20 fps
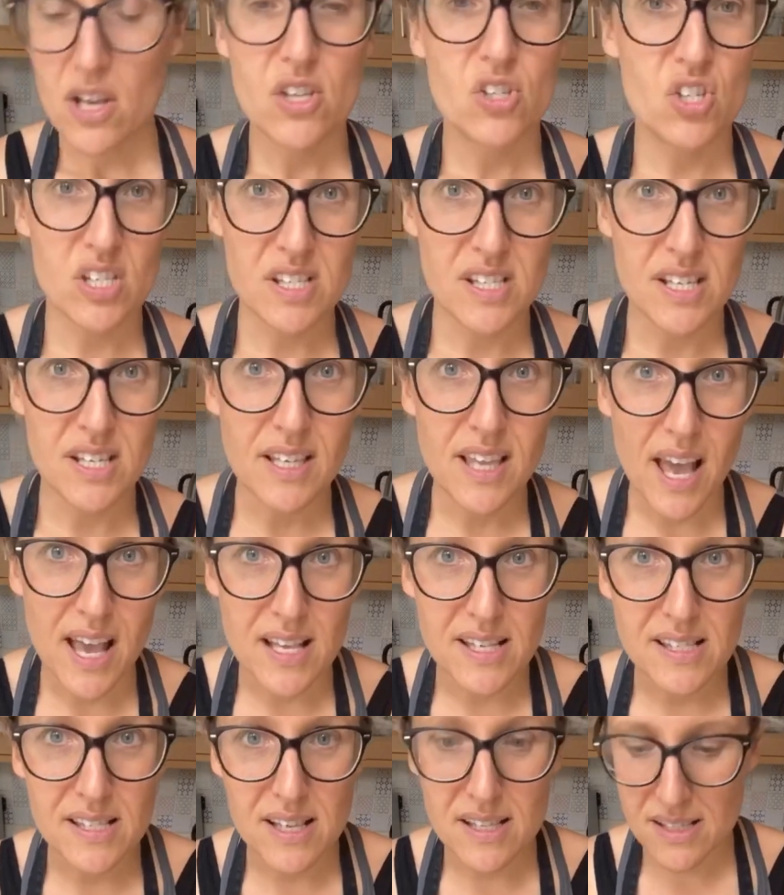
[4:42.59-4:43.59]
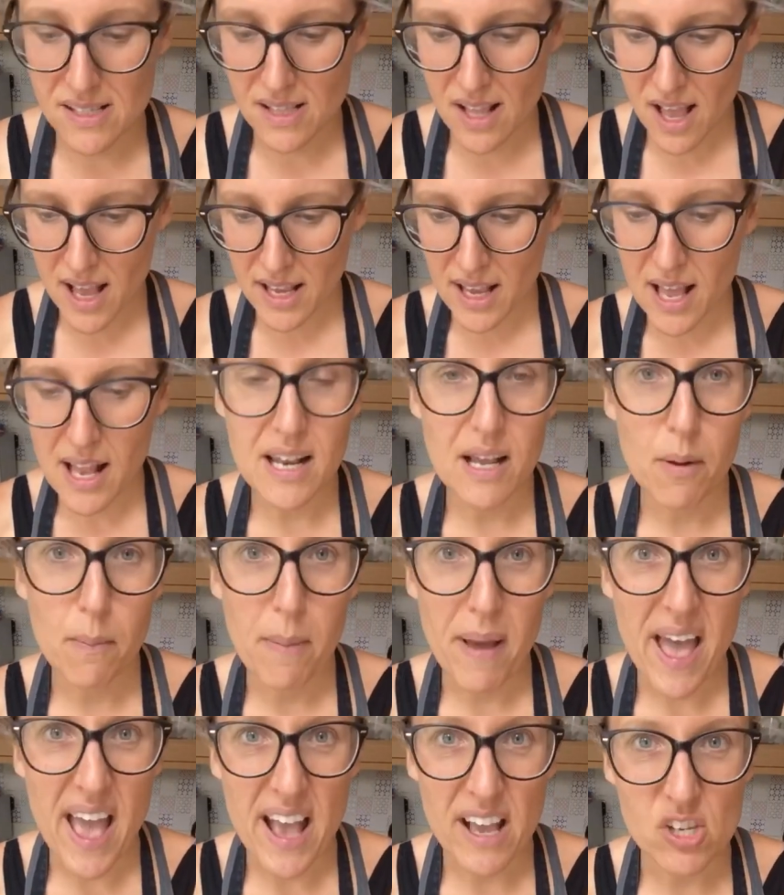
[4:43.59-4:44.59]
just in case there's like a little
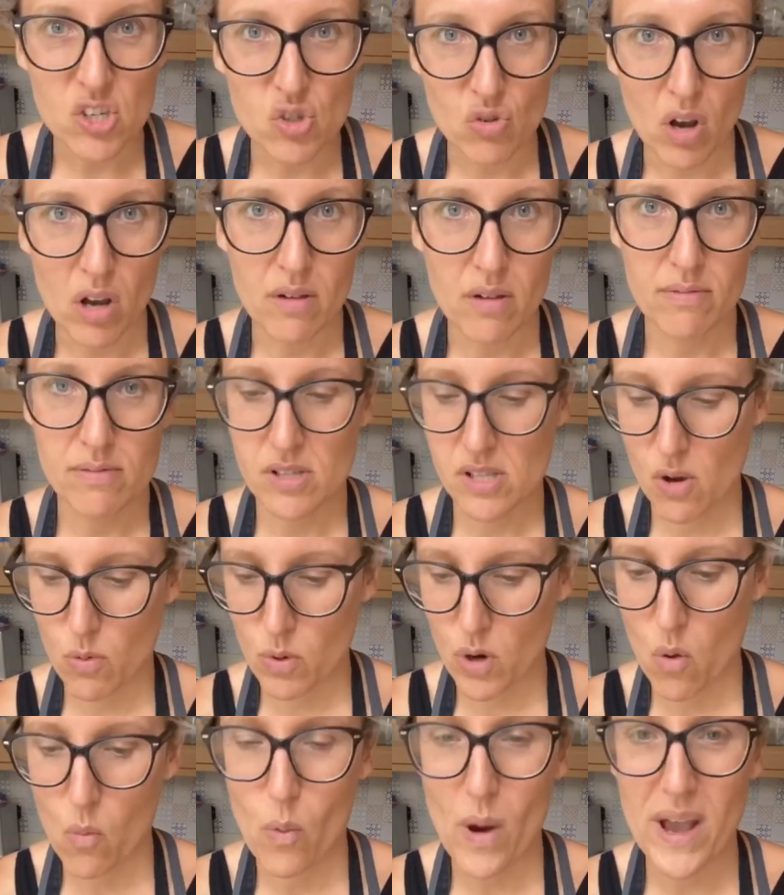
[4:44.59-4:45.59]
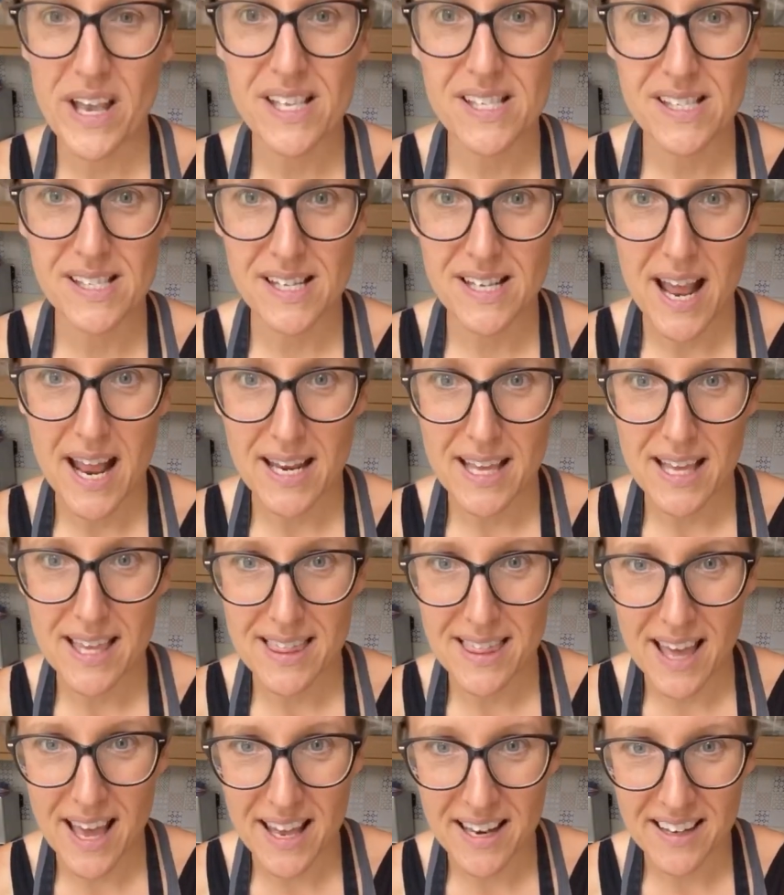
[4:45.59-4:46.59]
bit extra, so we're not wasting
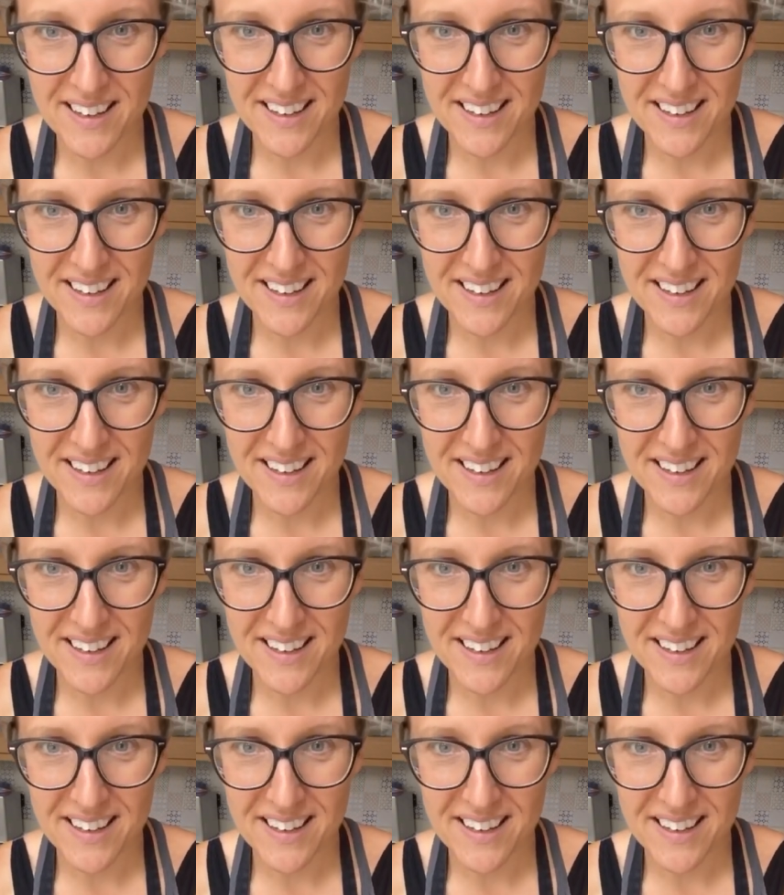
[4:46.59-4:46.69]
anything.